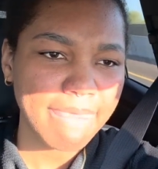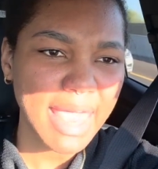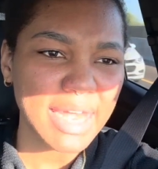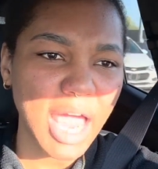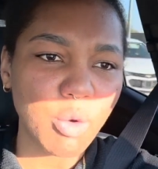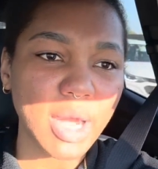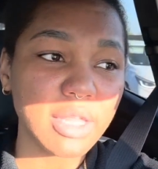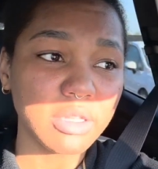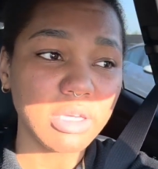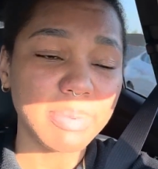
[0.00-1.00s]
And now when I
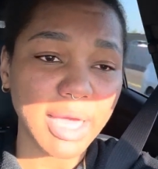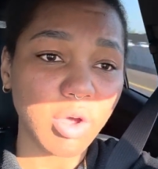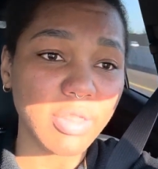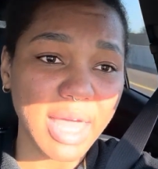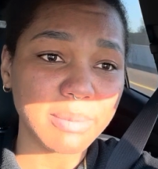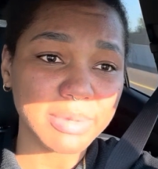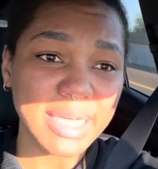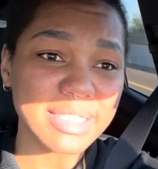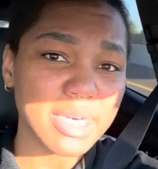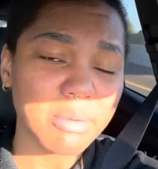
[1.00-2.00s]
look back on that
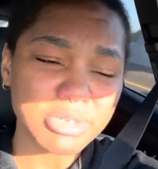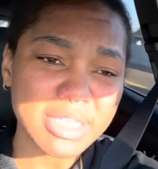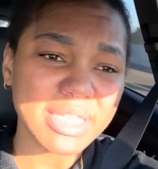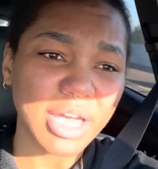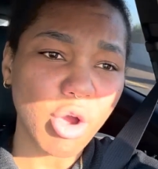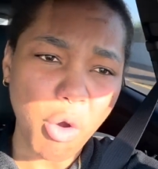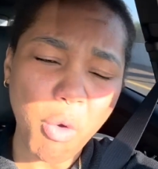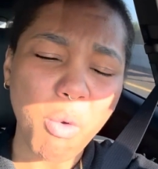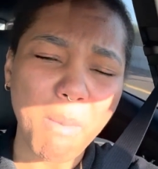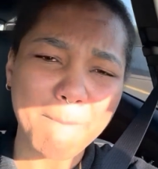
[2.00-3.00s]
place, I'm just like,
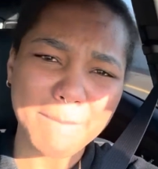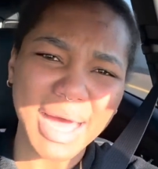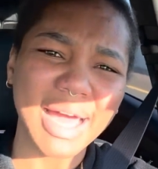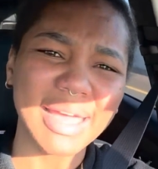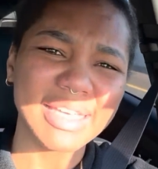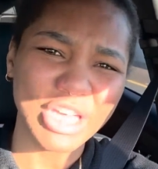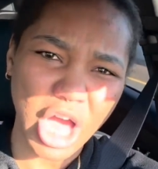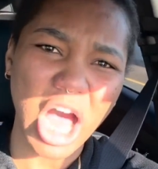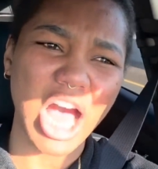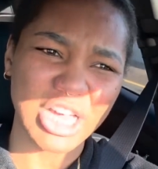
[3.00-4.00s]
oh my
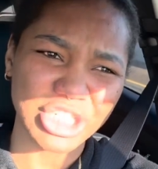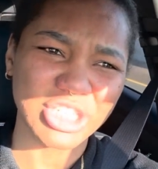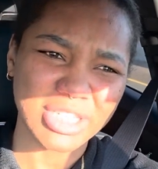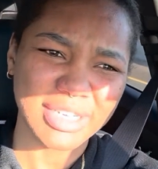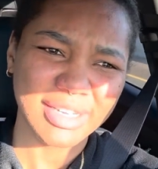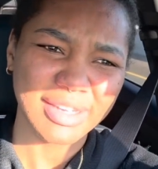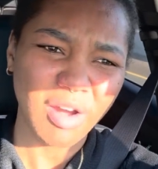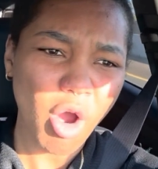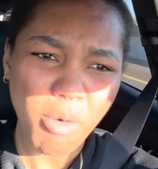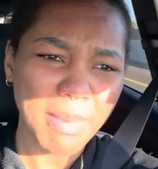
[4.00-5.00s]
gosh,
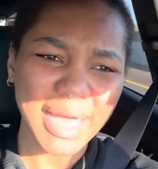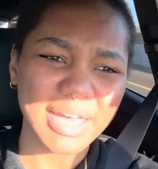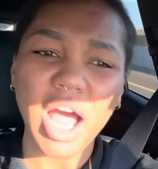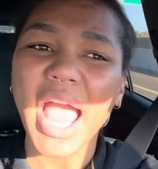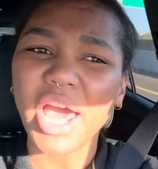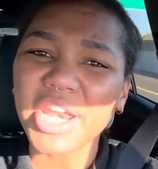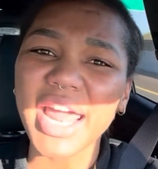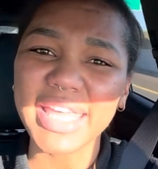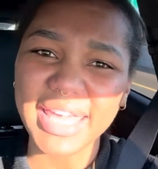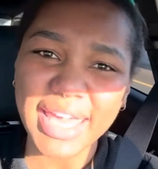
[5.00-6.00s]
how did
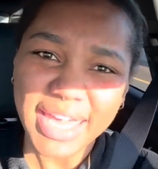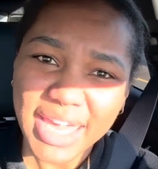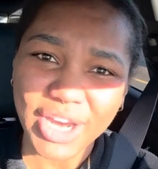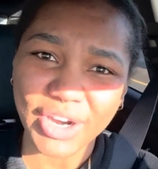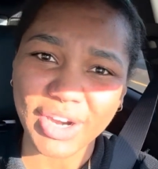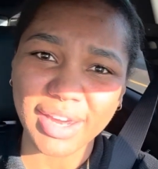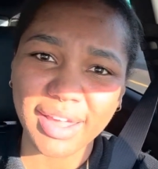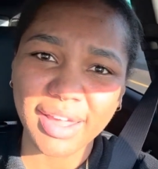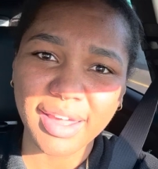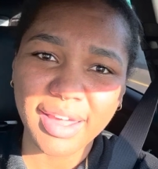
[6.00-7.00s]
I get here?
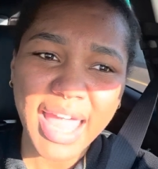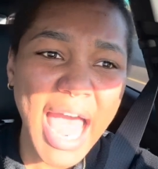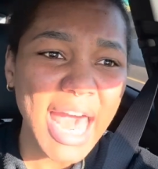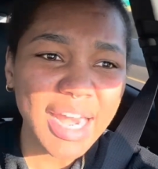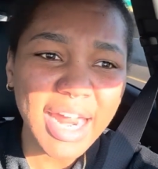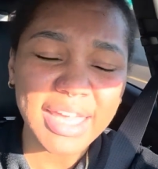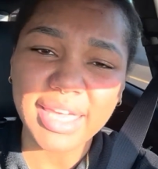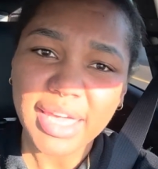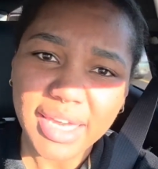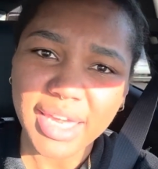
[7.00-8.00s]
How did I
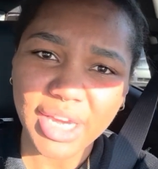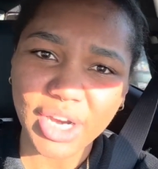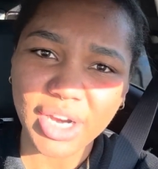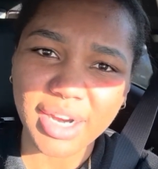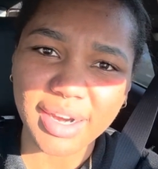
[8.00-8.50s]
get here?